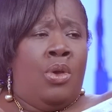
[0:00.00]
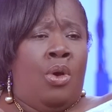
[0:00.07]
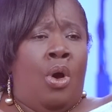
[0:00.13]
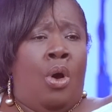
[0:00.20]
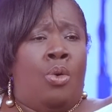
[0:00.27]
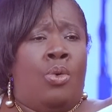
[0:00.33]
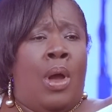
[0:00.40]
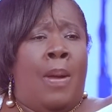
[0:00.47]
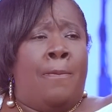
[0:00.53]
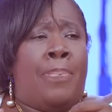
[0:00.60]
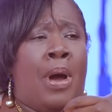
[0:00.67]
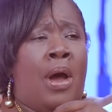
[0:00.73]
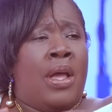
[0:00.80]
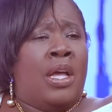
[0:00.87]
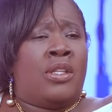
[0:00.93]
Oh,
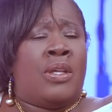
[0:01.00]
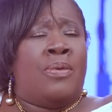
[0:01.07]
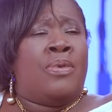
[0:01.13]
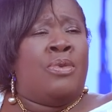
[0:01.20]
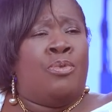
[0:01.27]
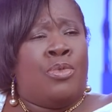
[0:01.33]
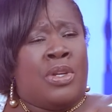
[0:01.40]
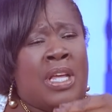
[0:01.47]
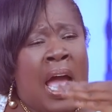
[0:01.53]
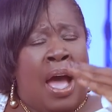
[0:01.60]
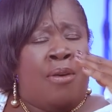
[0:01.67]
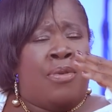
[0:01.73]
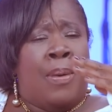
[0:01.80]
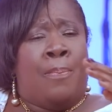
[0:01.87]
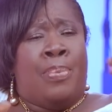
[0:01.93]
empower yourself, you
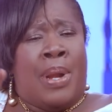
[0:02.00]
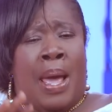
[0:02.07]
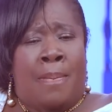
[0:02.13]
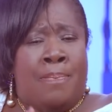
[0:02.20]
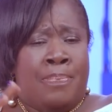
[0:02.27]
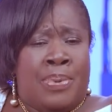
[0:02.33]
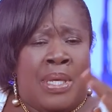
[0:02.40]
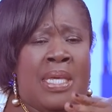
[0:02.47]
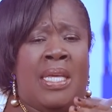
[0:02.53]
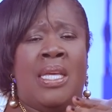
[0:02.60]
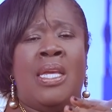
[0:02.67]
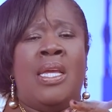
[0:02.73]
have a plan B.